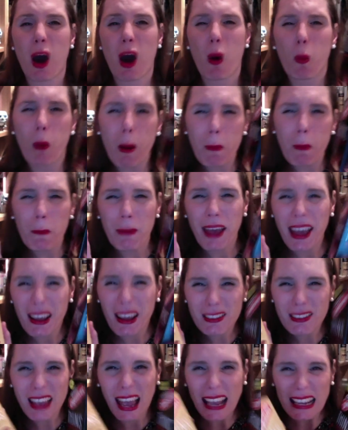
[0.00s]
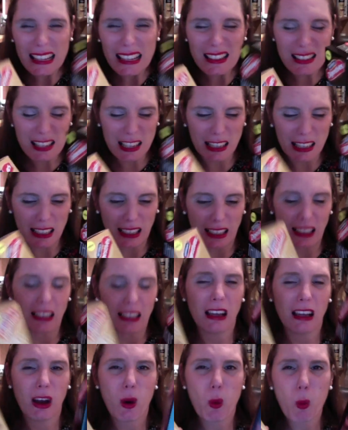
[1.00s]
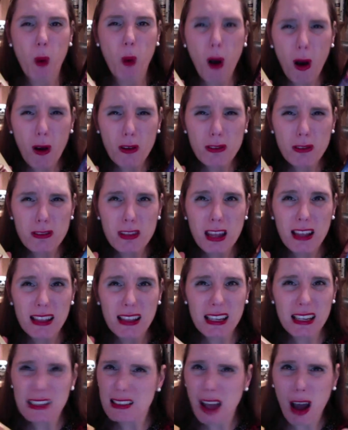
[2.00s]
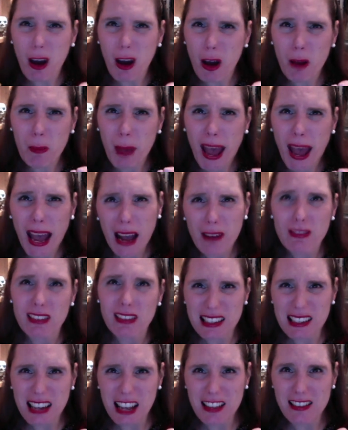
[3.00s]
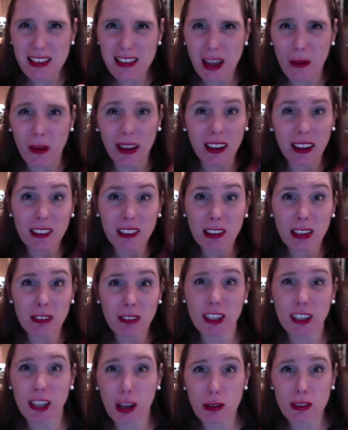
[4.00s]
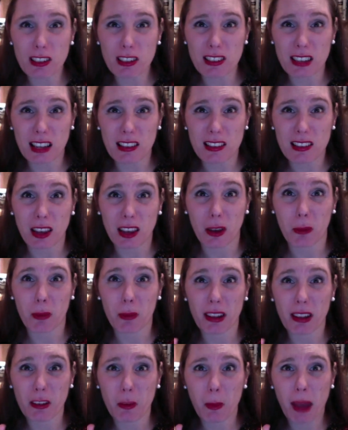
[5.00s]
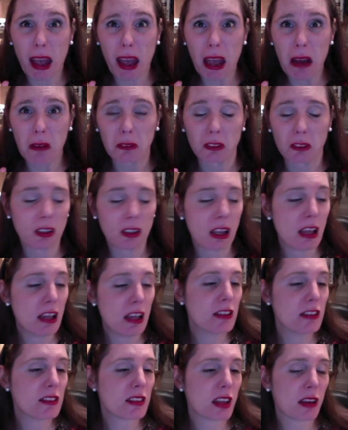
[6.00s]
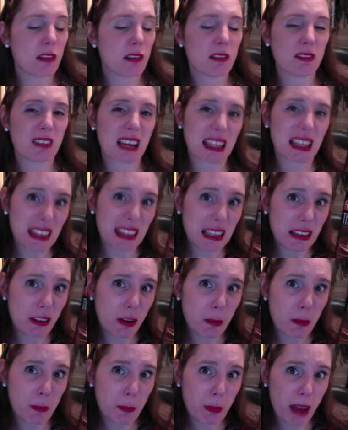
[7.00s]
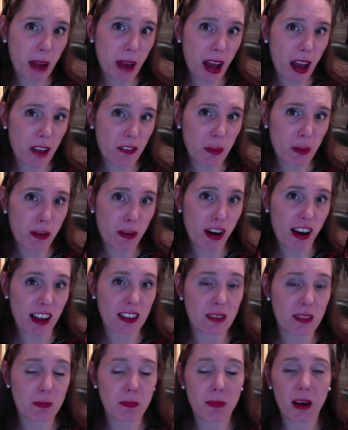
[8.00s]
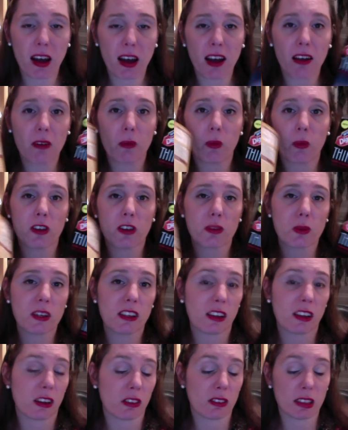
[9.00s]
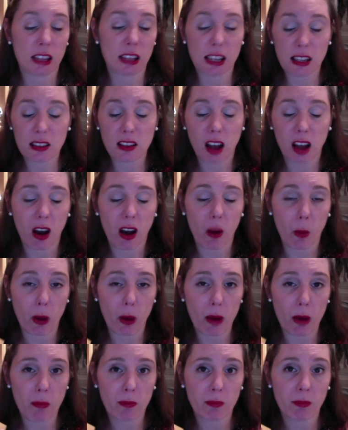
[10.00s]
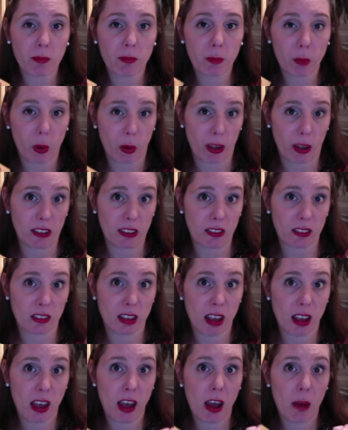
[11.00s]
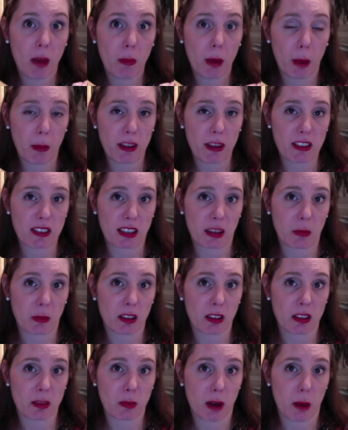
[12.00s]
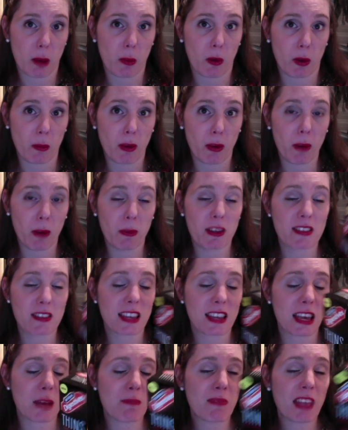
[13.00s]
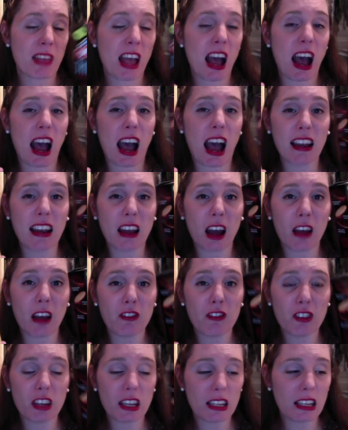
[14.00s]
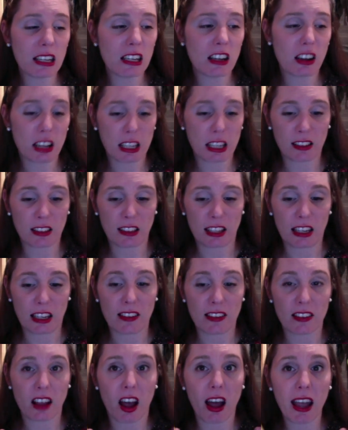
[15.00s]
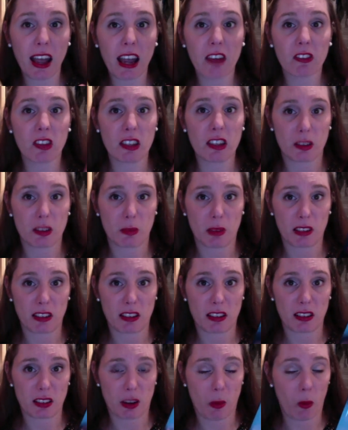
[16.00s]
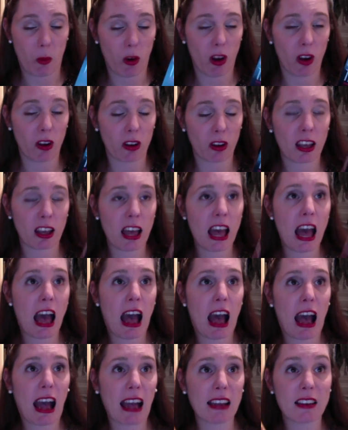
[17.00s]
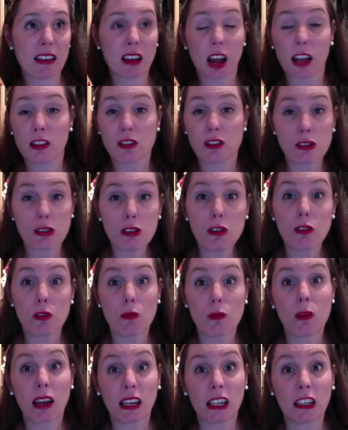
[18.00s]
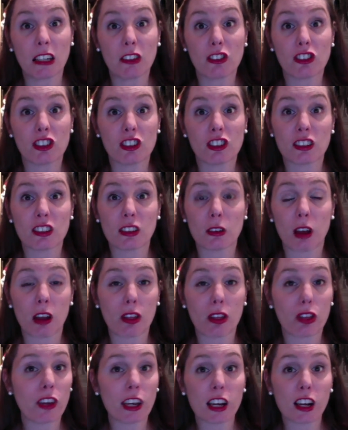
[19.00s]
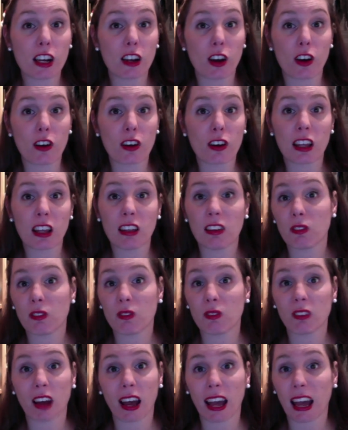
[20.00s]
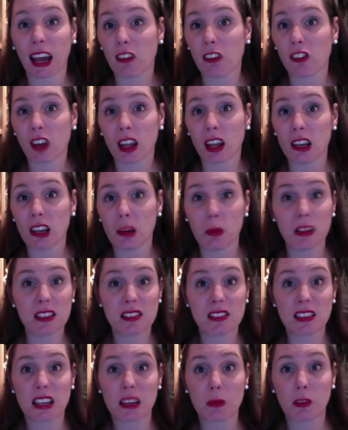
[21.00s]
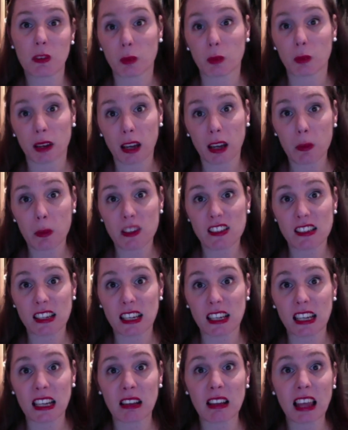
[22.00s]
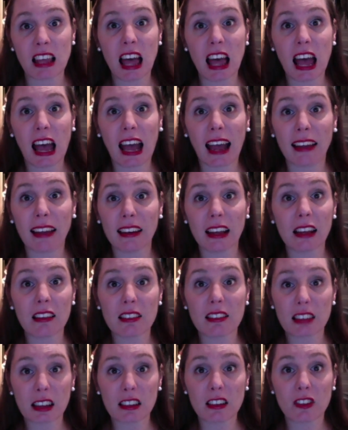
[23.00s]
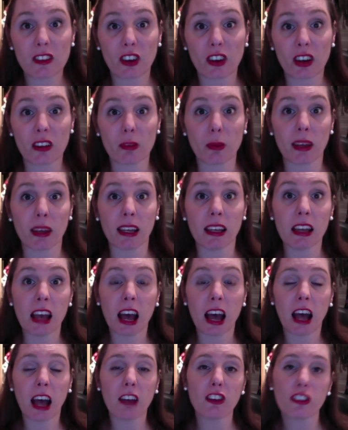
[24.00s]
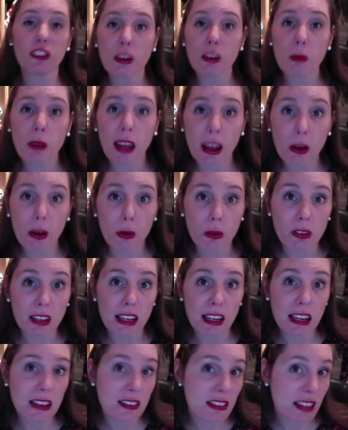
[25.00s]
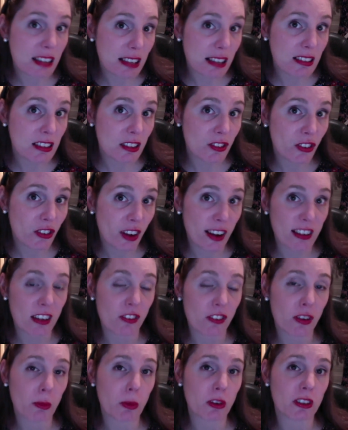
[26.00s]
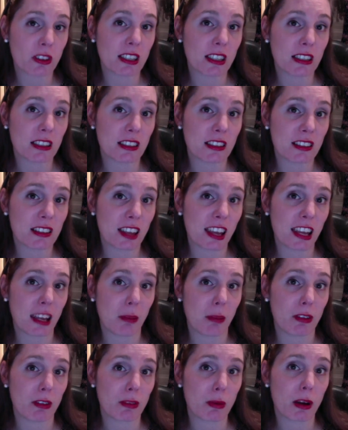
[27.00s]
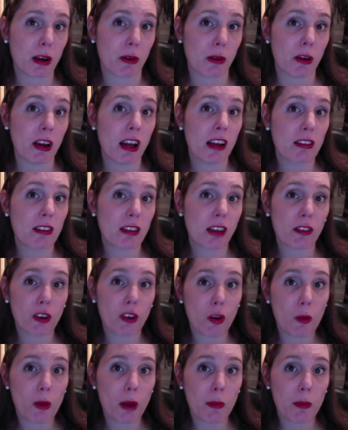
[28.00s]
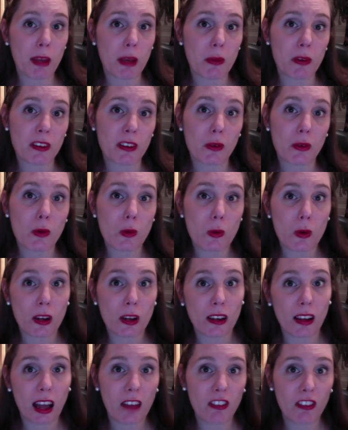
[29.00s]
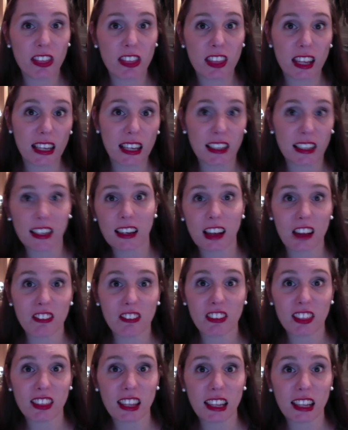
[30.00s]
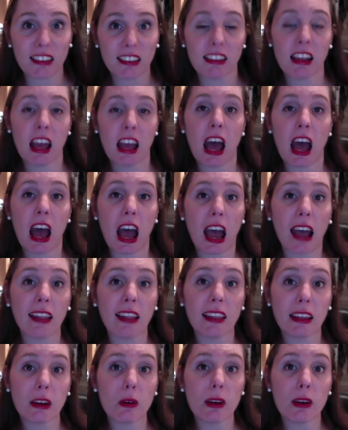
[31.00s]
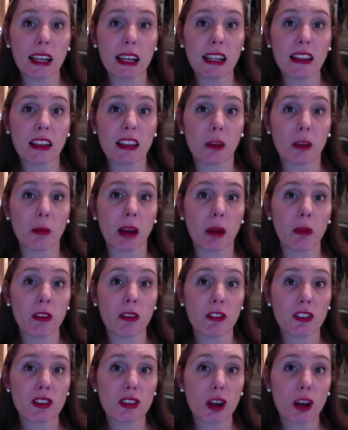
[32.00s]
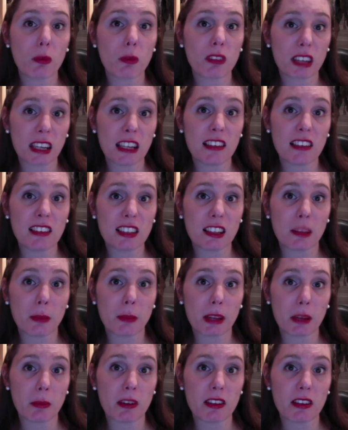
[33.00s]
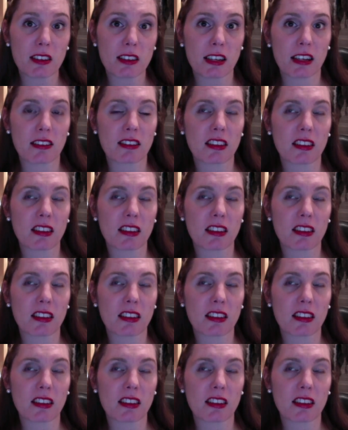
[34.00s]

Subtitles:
£1.80. What? These are £1 in Tesco, and I don't even go to Tesco, but they're £1. So I think they're a bit overpriced, but as we know, these are 1 point per biscuit, 1 smart point per biscuit, and I really like these. I have these on my desk at work, and I do manage just to, at 3 o'clock, I have a biscuit with my cup of tea, and that satisfies me. And you know what else? It has satisfied everybody in the team as well. So I've all my people, oh, can I have a thin? Can I have a thin? And they all eat them, and we've stopped eating the big biscuits.